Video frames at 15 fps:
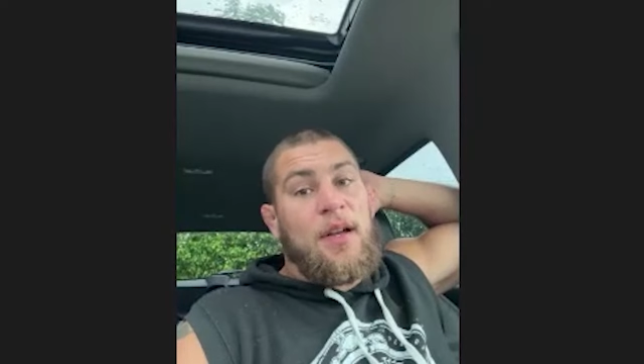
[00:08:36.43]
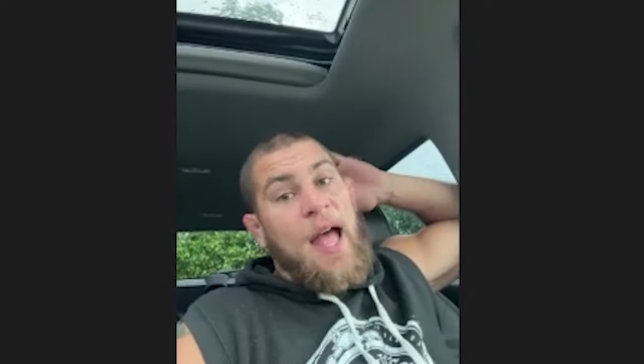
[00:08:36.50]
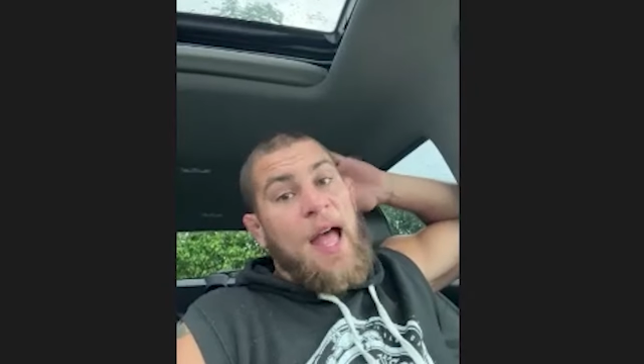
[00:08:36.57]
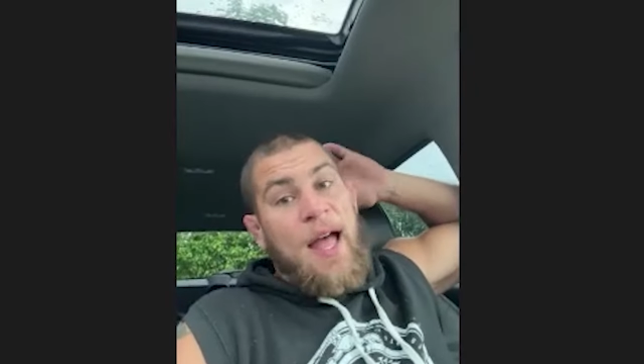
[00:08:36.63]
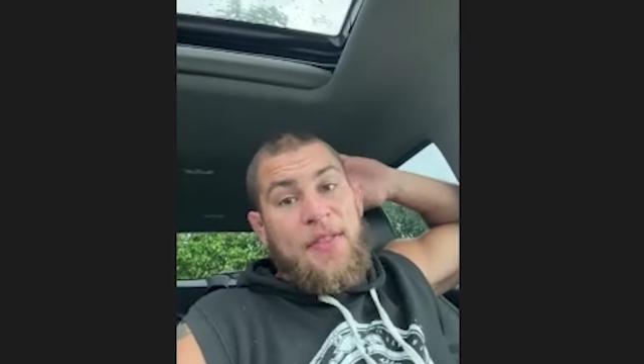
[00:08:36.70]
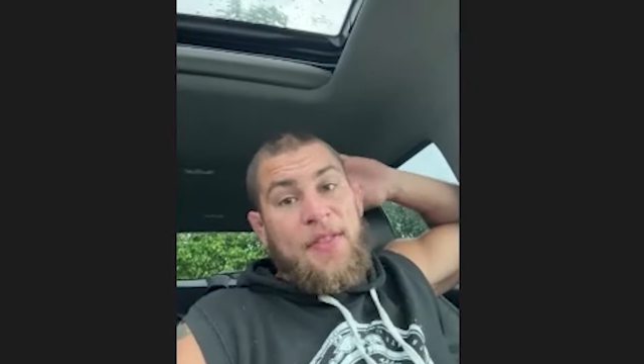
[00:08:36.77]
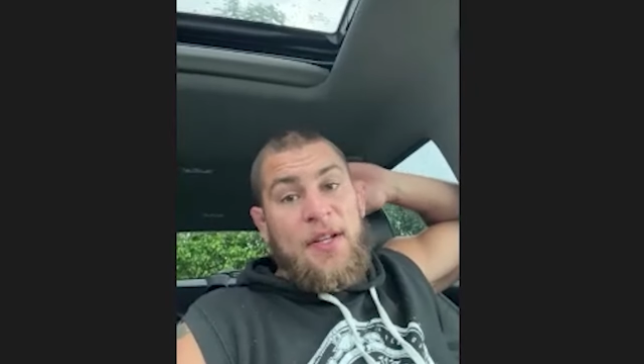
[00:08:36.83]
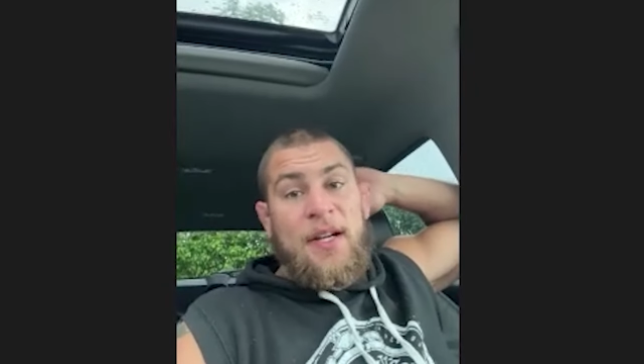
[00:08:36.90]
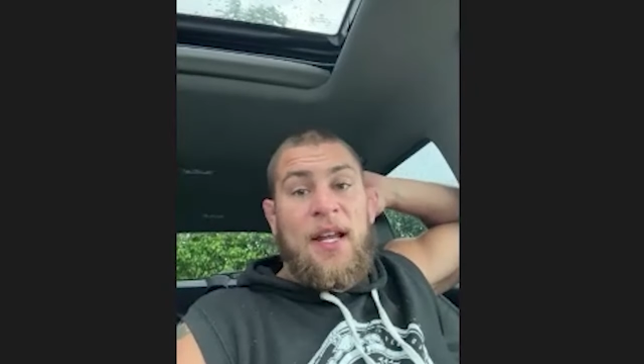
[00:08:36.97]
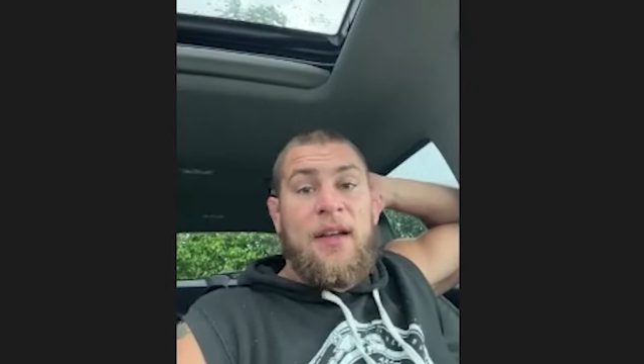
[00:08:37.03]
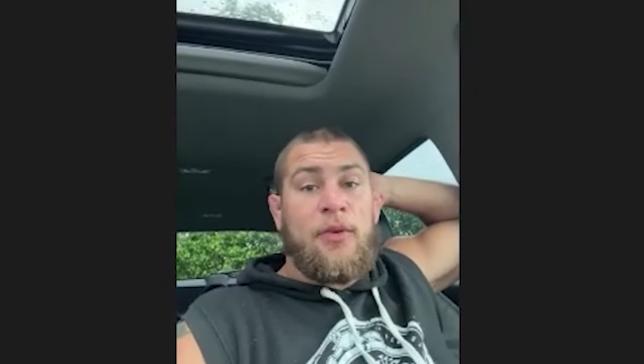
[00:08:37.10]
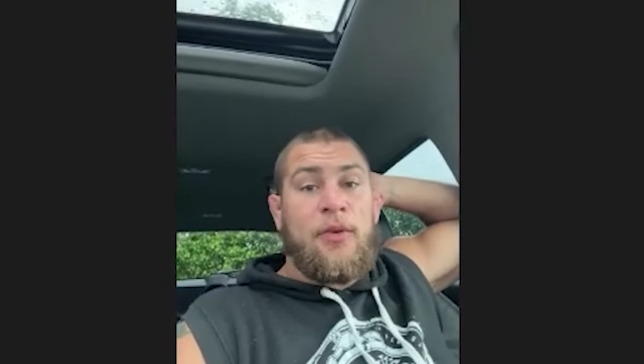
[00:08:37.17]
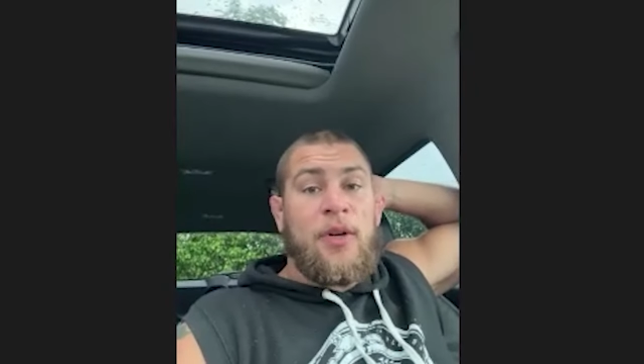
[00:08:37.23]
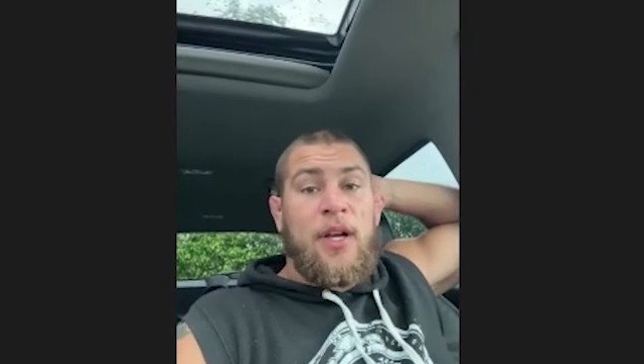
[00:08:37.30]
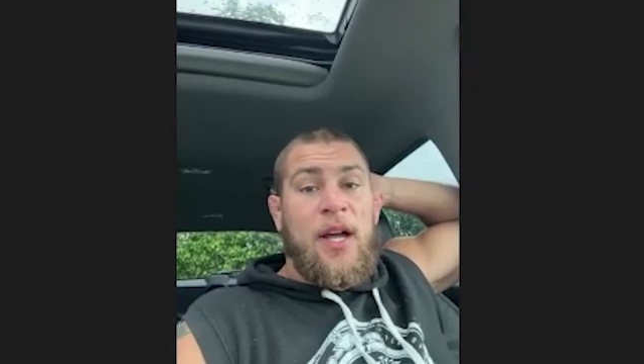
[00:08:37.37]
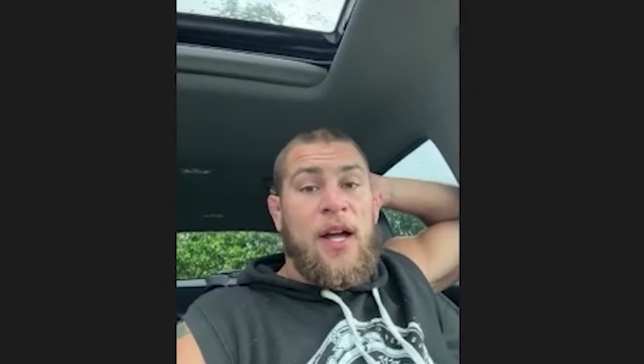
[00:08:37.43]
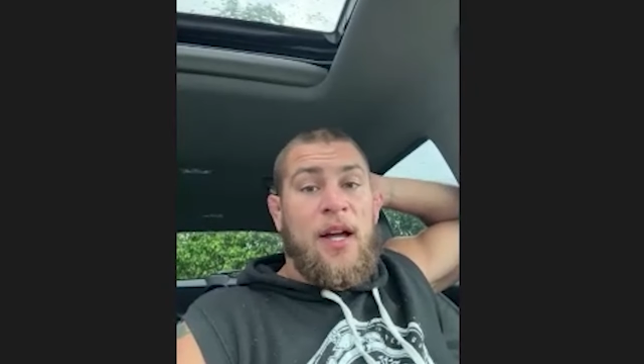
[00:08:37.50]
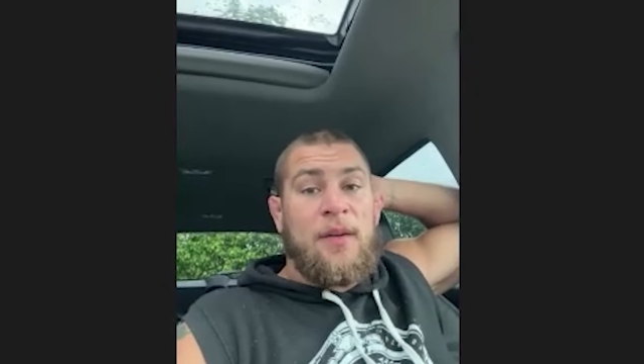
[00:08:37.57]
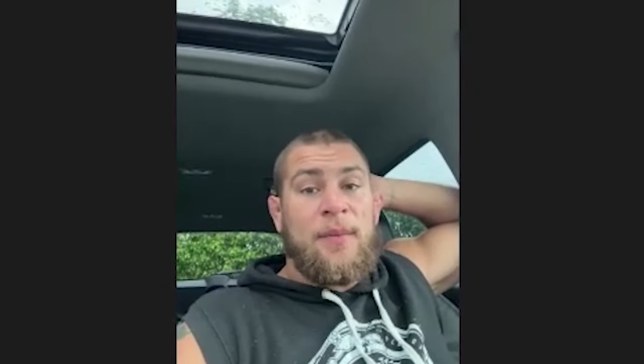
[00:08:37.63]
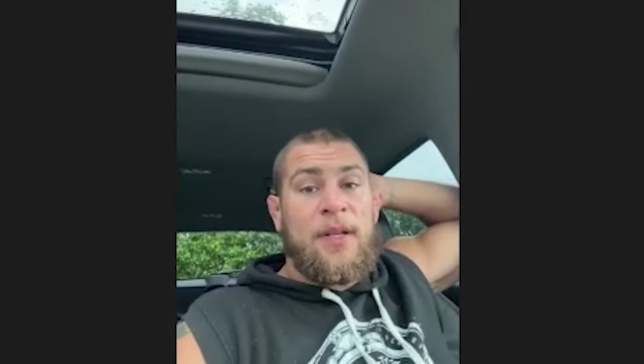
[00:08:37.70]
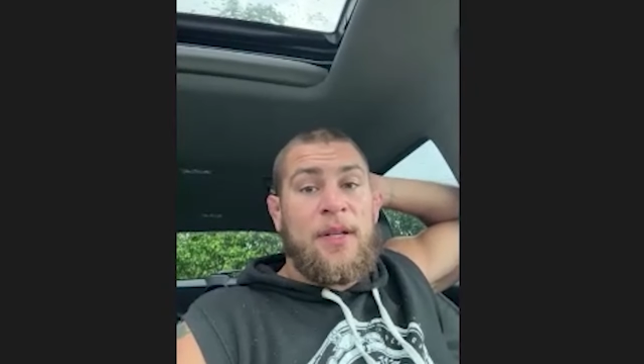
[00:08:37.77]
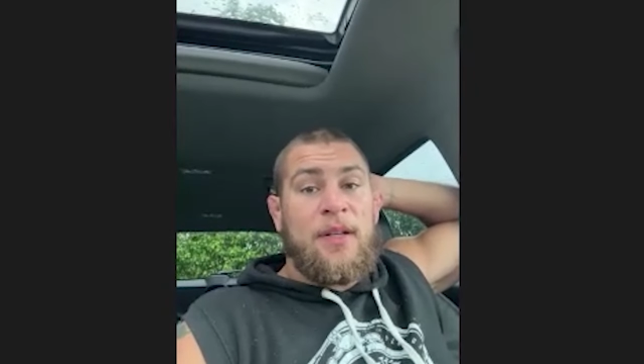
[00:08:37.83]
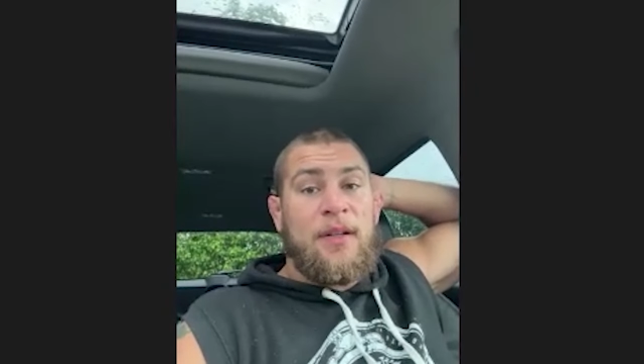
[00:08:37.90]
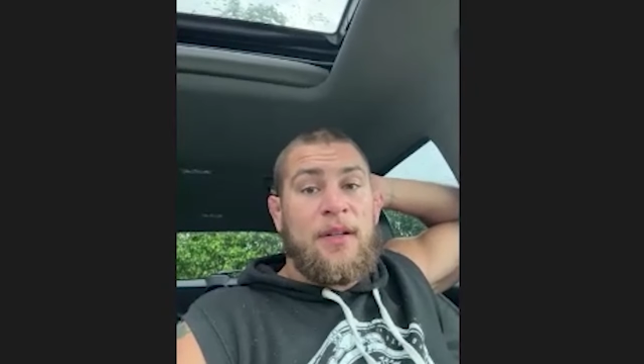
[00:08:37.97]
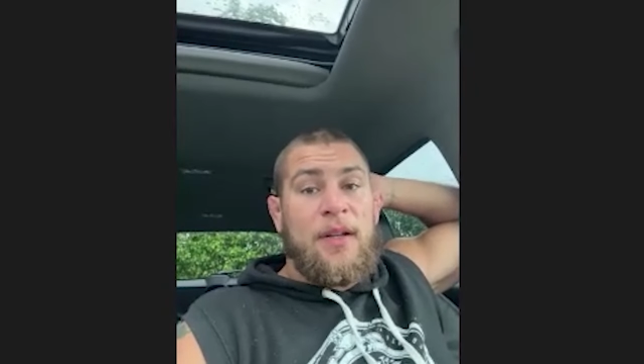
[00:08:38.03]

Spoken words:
at the Naval Academy